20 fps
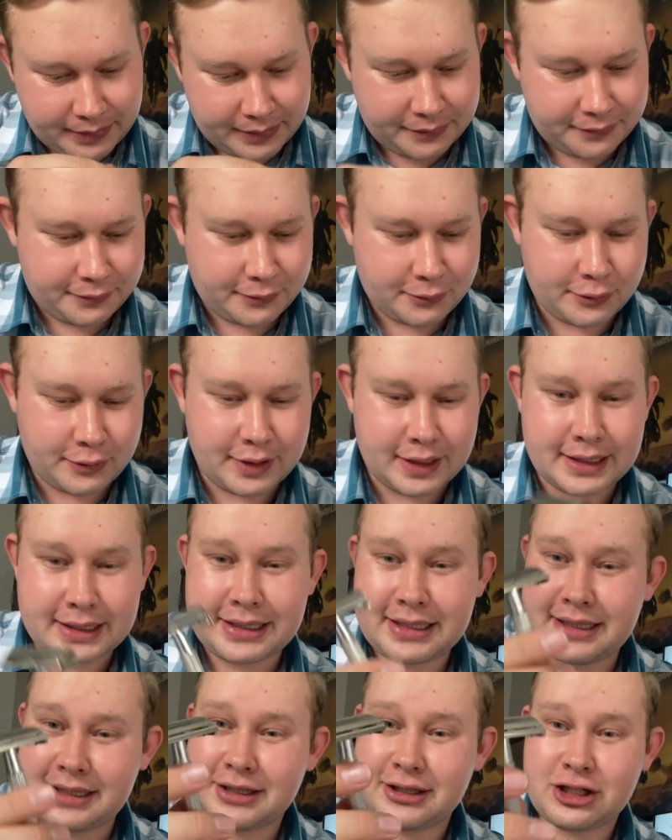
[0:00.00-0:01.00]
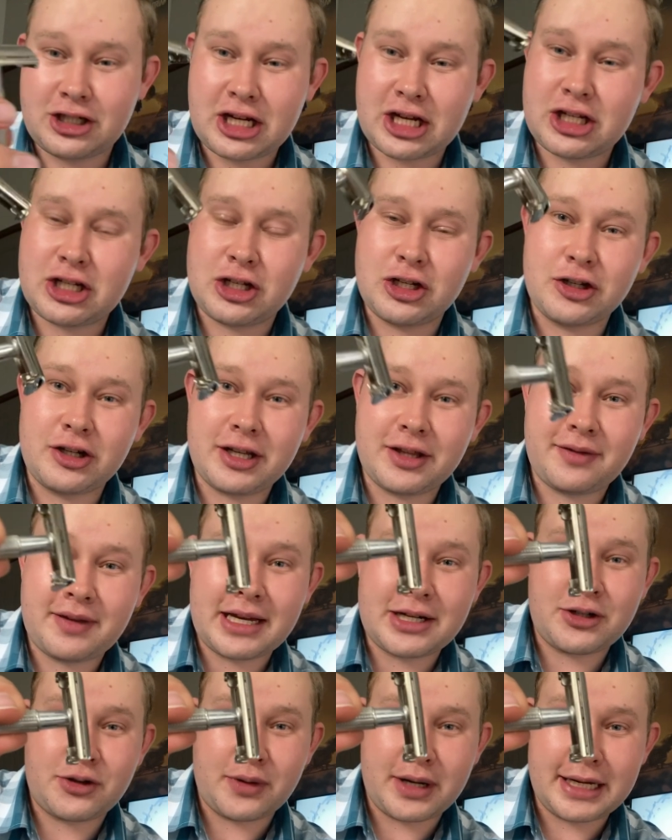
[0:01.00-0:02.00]
for this. Just look at
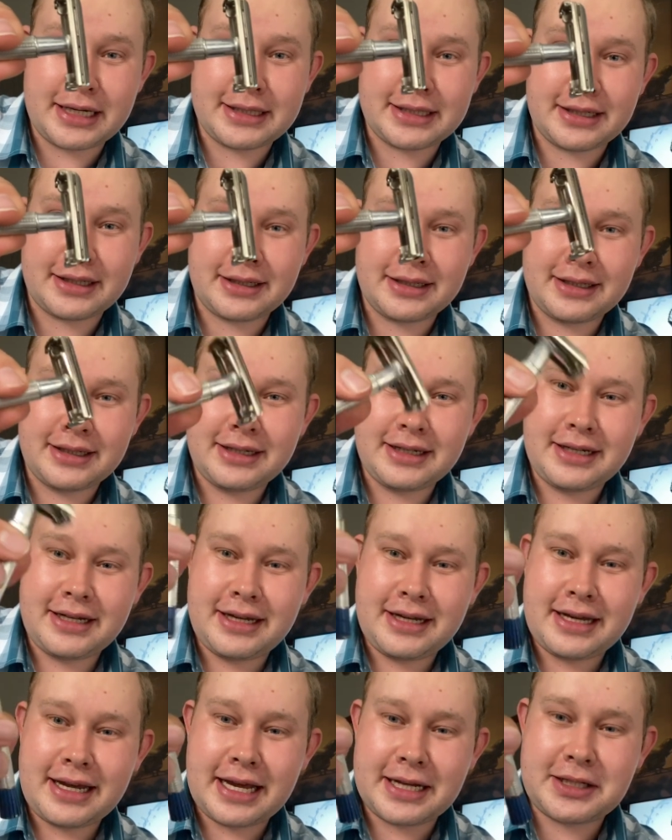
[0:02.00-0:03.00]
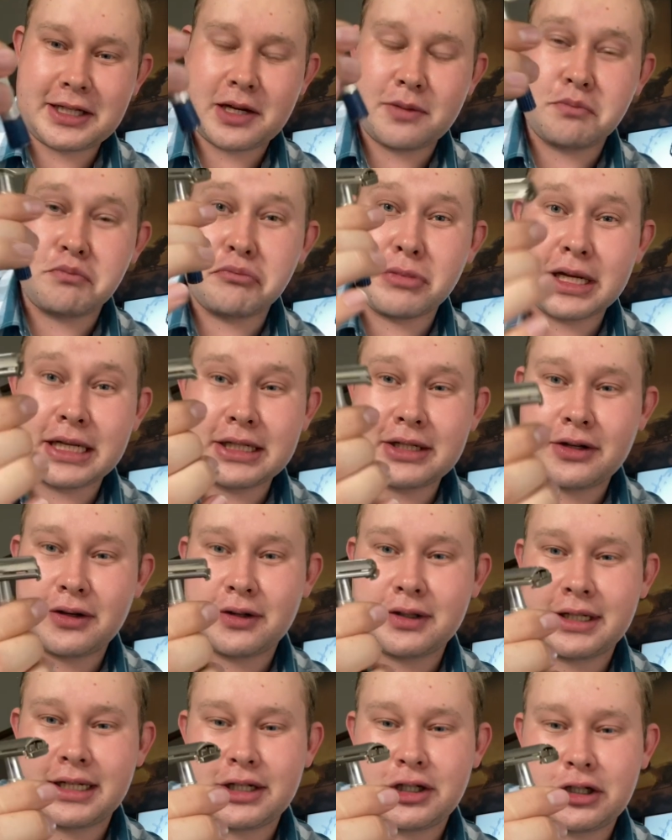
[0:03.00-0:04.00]
that razor. It's in mint
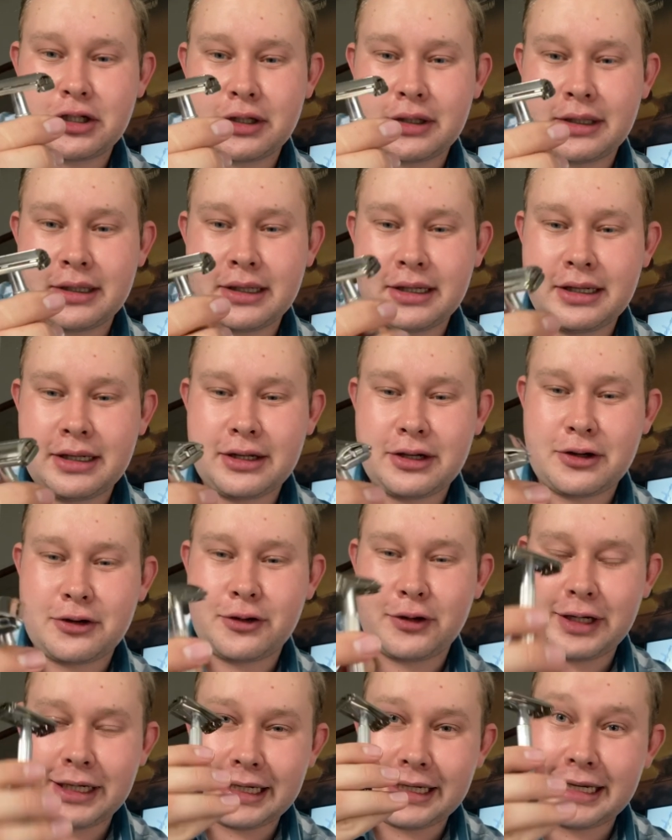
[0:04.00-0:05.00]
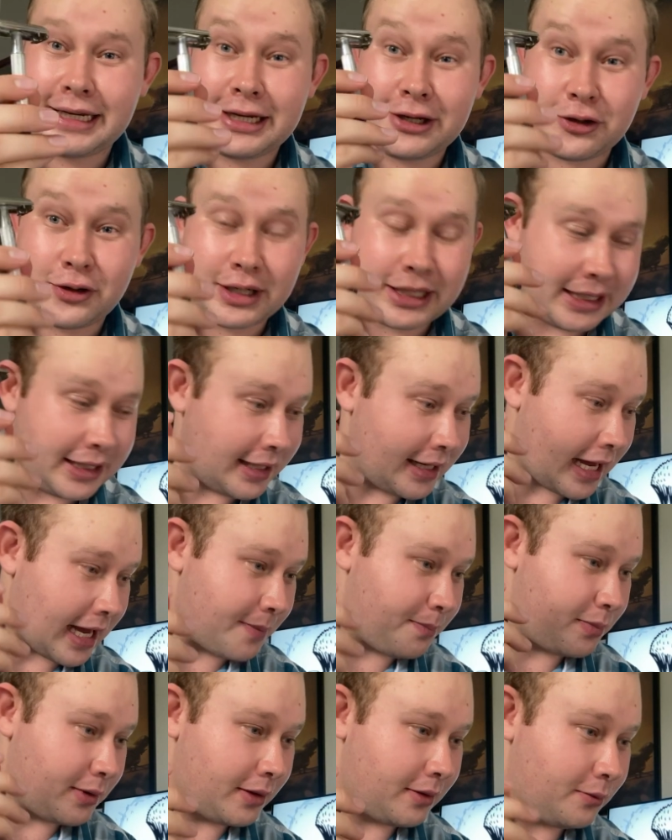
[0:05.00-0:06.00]
condition. Really, really
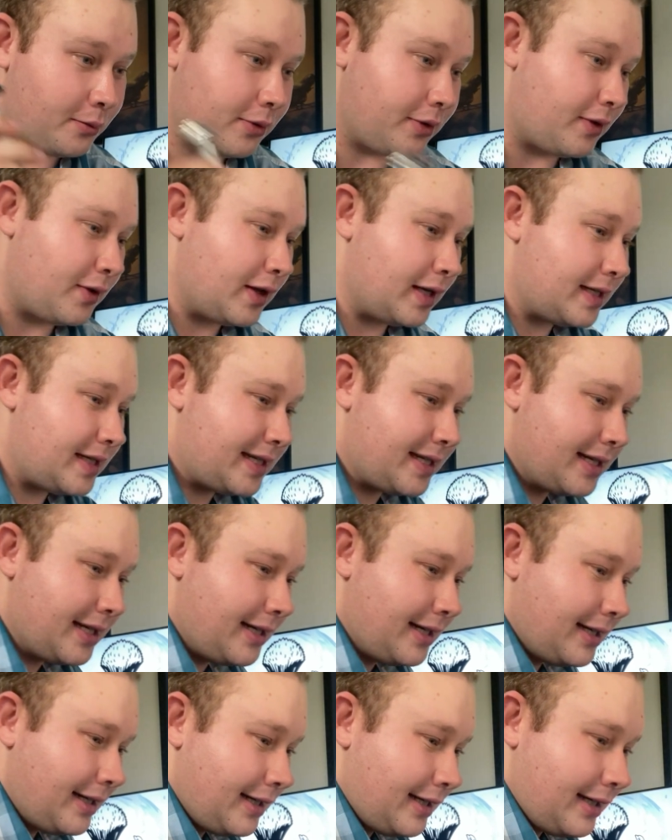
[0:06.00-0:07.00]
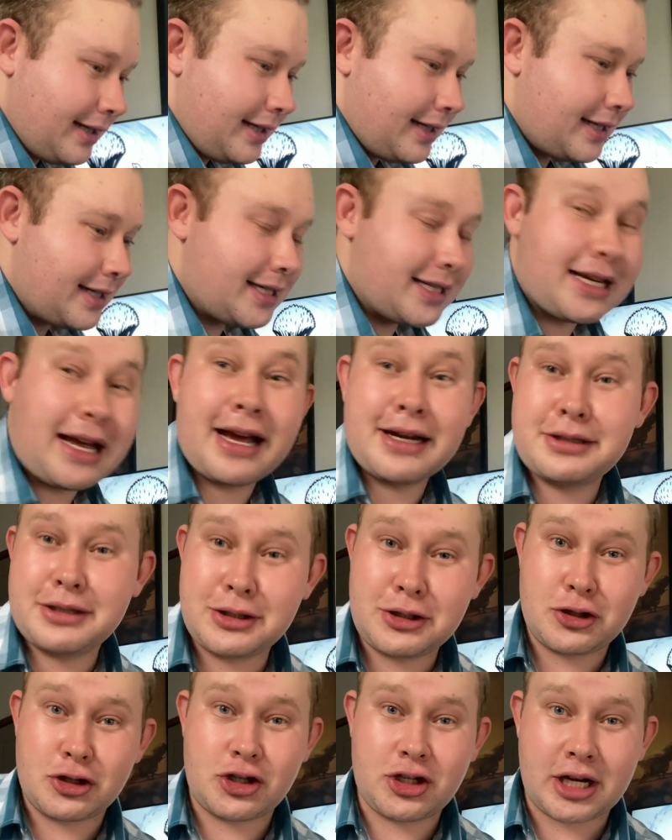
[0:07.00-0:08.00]
happy with this.
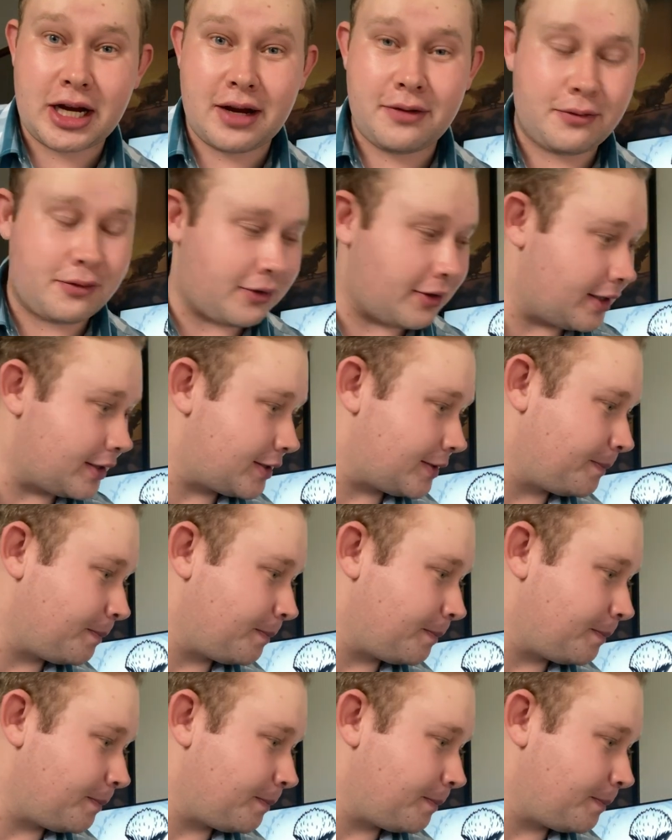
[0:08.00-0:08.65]
Excited to shave with it.